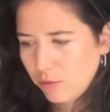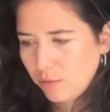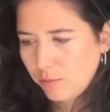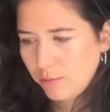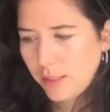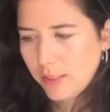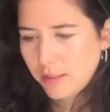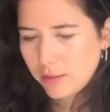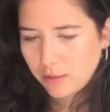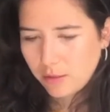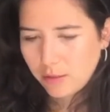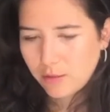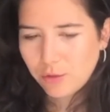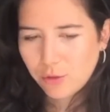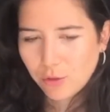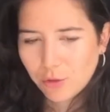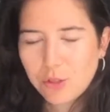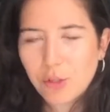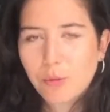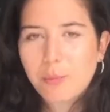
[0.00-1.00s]
it's
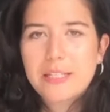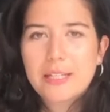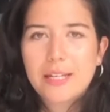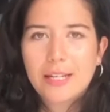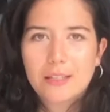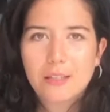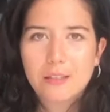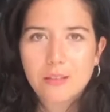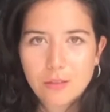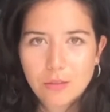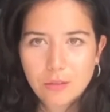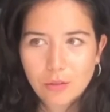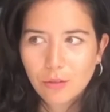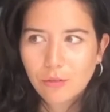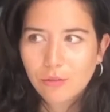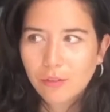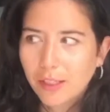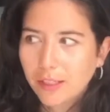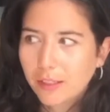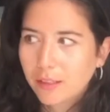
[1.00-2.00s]
your job as an actor to sort
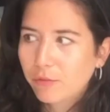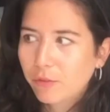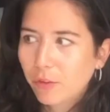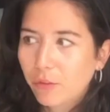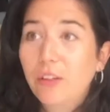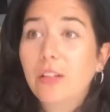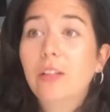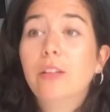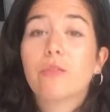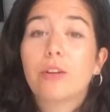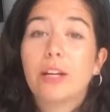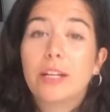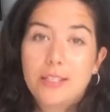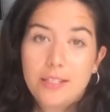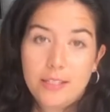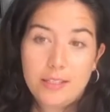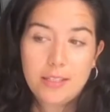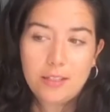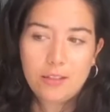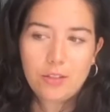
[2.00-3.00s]
of like fulfill the writer's
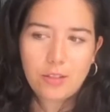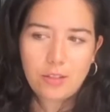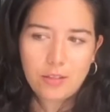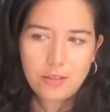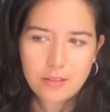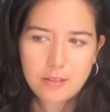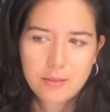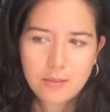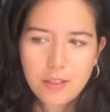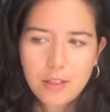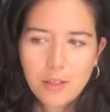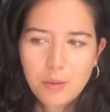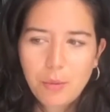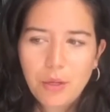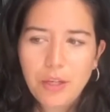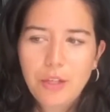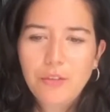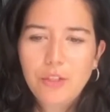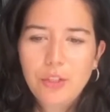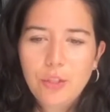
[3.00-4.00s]
intentions.
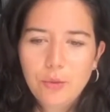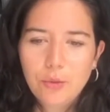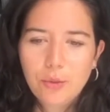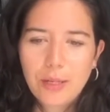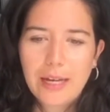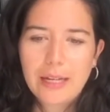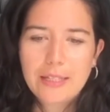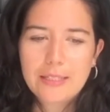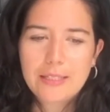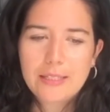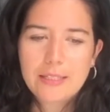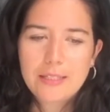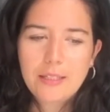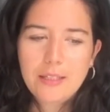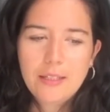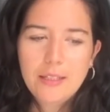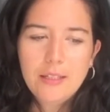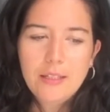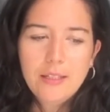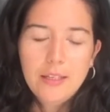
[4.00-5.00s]
But if you as
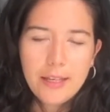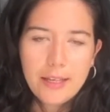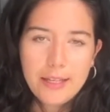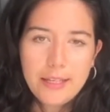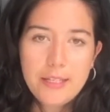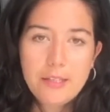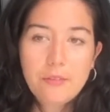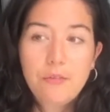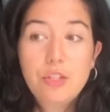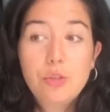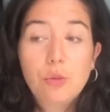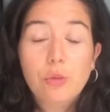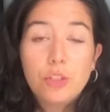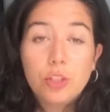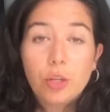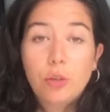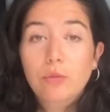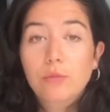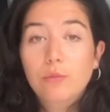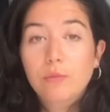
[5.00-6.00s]
an individual
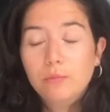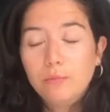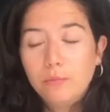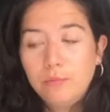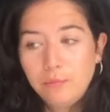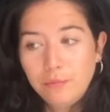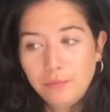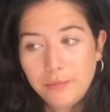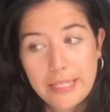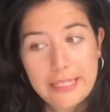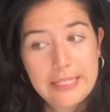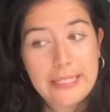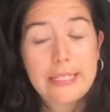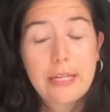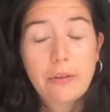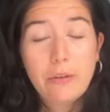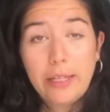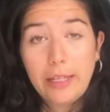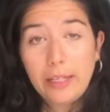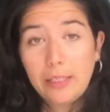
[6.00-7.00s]
don't
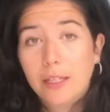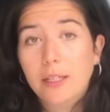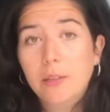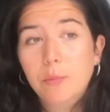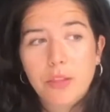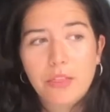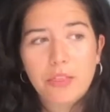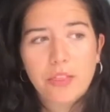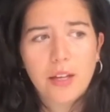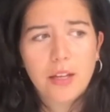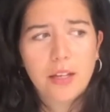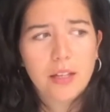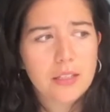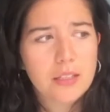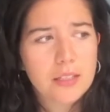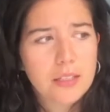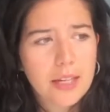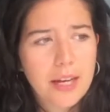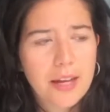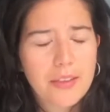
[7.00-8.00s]
necessarily align with that,
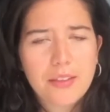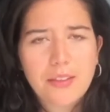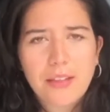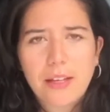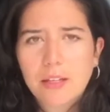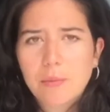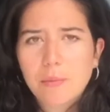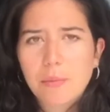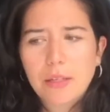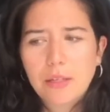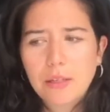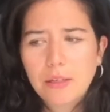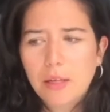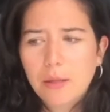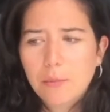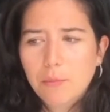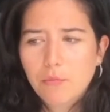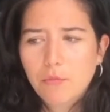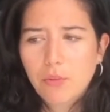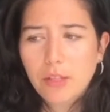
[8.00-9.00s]
I think that can be
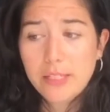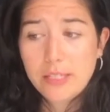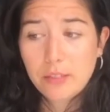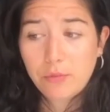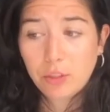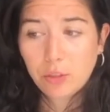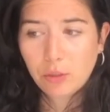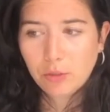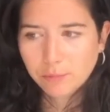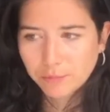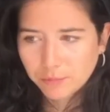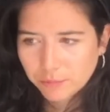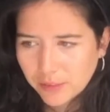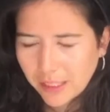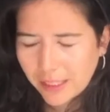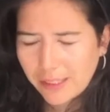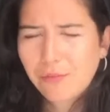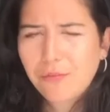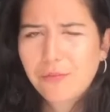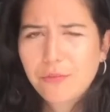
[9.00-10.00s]
really difficult,
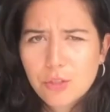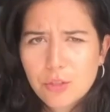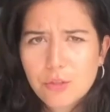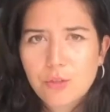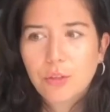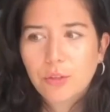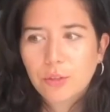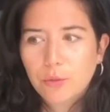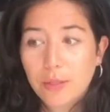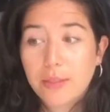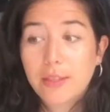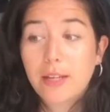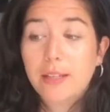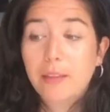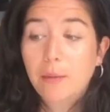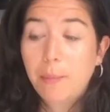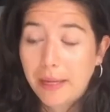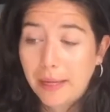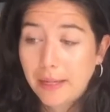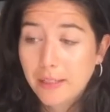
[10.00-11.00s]
and I've struggled with that in
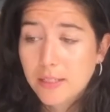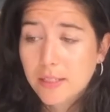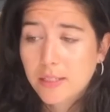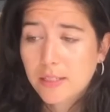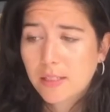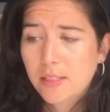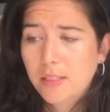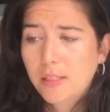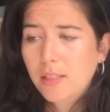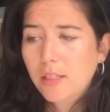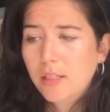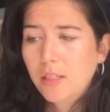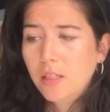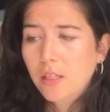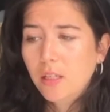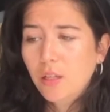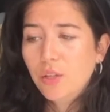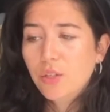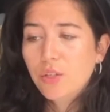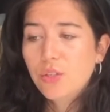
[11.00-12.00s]
the past.
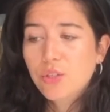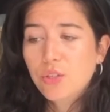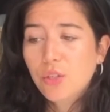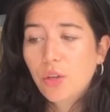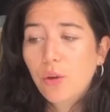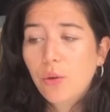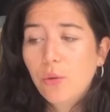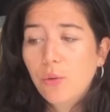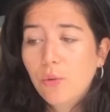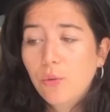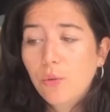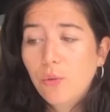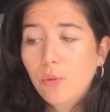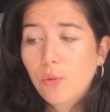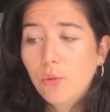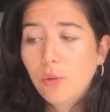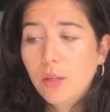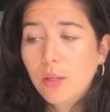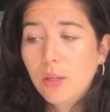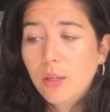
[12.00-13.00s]

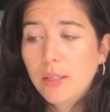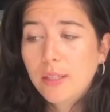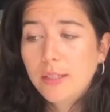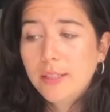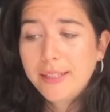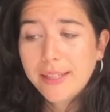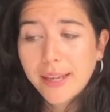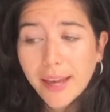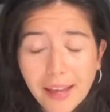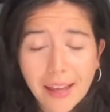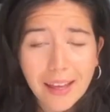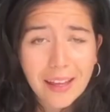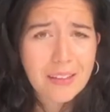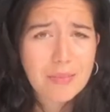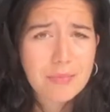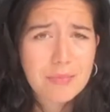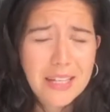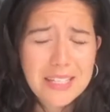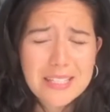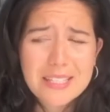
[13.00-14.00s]
So yeah,
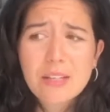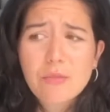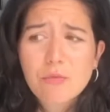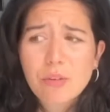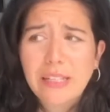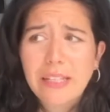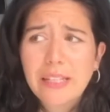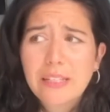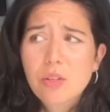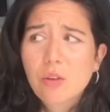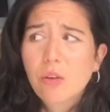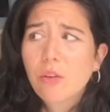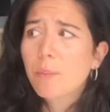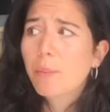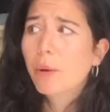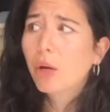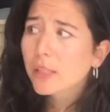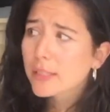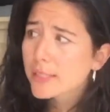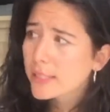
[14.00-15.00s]
that's it really, sort of the
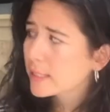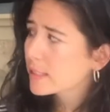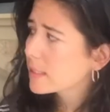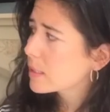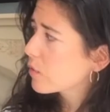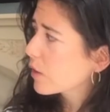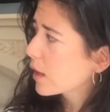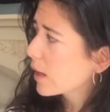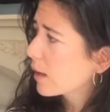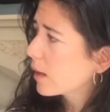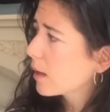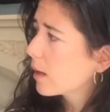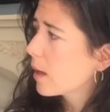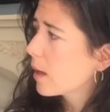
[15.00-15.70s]
politics of it.